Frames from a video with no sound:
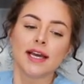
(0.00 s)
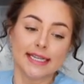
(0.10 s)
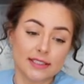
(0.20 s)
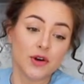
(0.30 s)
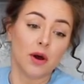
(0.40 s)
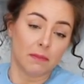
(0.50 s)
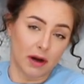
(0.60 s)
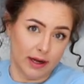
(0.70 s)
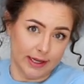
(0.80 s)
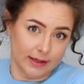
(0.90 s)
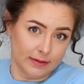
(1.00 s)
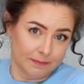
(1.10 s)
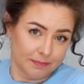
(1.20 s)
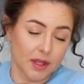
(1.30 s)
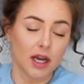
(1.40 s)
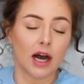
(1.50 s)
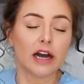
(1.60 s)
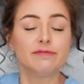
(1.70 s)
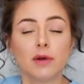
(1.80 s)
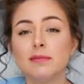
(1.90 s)
it's not mine.
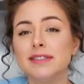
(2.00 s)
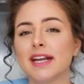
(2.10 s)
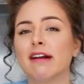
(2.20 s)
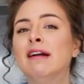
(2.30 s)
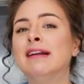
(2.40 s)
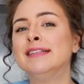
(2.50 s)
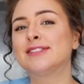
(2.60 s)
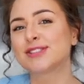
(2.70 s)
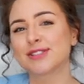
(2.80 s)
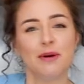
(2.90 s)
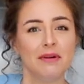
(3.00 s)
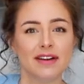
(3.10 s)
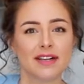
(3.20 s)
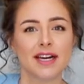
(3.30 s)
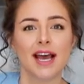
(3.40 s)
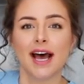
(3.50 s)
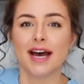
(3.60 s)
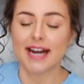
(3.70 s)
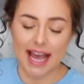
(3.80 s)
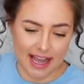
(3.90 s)
I've momentarily stolen
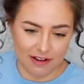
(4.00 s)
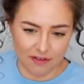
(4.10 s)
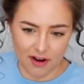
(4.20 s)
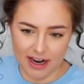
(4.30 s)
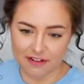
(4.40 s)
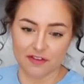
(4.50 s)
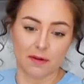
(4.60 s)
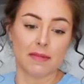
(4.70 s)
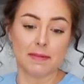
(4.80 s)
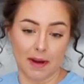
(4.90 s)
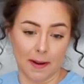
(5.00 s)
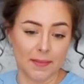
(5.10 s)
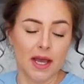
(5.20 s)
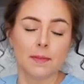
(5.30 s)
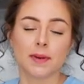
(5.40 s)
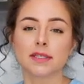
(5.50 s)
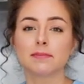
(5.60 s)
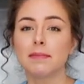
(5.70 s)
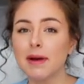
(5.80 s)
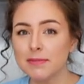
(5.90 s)
an air fryer from my mum because
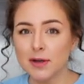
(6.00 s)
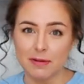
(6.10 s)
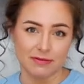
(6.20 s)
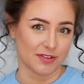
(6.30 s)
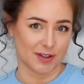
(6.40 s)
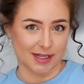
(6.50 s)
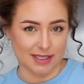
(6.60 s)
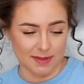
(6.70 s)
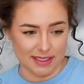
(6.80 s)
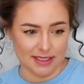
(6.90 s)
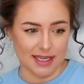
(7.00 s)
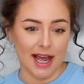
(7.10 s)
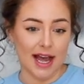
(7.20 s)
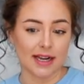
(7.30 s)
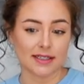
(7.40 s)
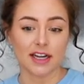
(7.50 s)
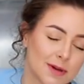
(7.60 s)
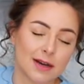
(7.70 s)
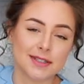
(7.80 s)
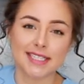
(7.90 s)
my mum got one for Christmas and
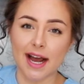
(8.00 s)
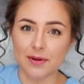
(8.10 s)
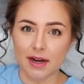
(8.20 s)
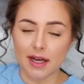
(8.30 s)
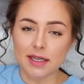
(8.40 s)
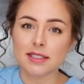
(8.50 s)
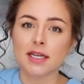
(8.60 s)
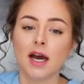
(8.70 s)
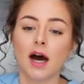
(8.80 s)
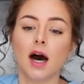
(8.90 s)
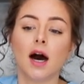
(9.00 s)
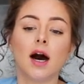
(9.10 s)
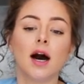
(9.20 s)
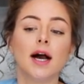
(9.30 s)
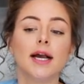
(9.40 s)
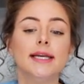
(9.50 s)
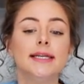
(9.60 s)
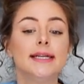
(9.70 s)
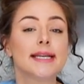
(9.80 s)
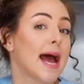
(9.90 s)
when I was down last, I
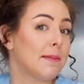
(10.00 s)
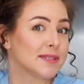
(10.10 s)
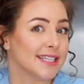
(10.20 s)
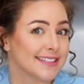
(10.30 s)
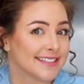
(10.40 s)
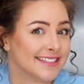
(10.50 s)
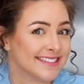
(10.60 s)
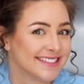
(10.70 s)
nabbed it